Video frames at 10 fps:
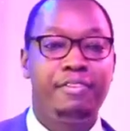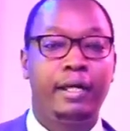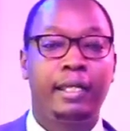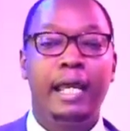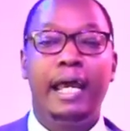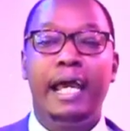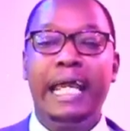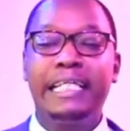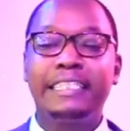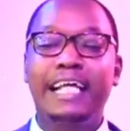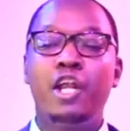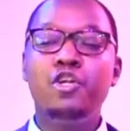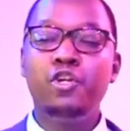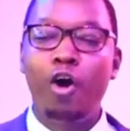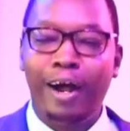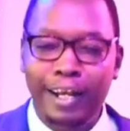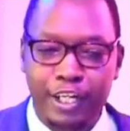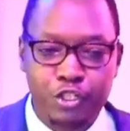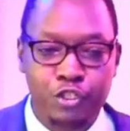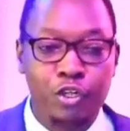That it is a knowledge,